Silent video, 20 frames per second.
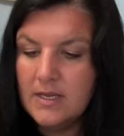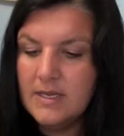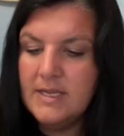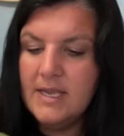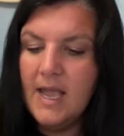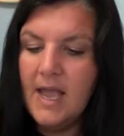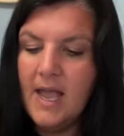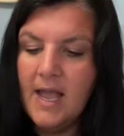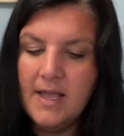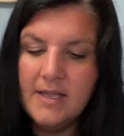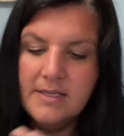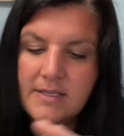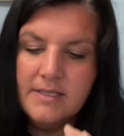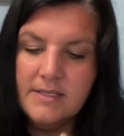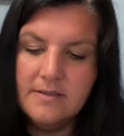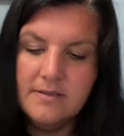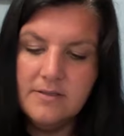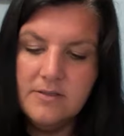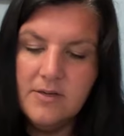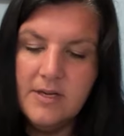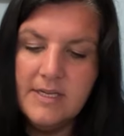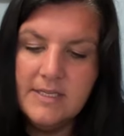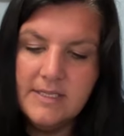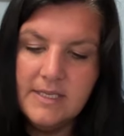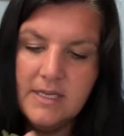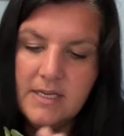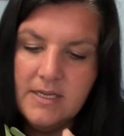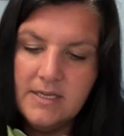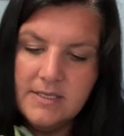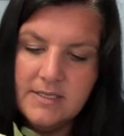Yes,
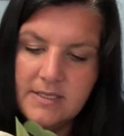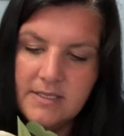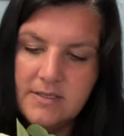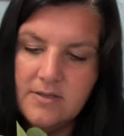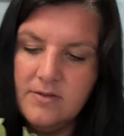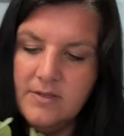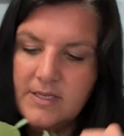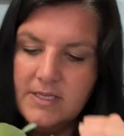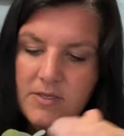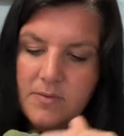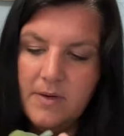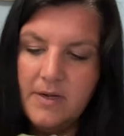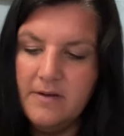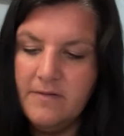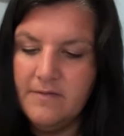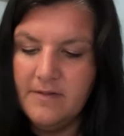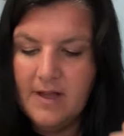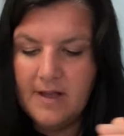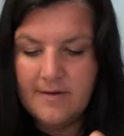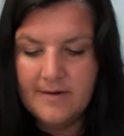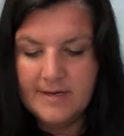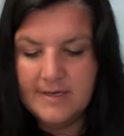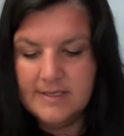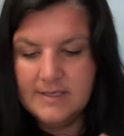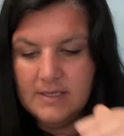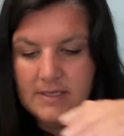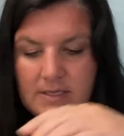Tracy, because it's only 20 flowers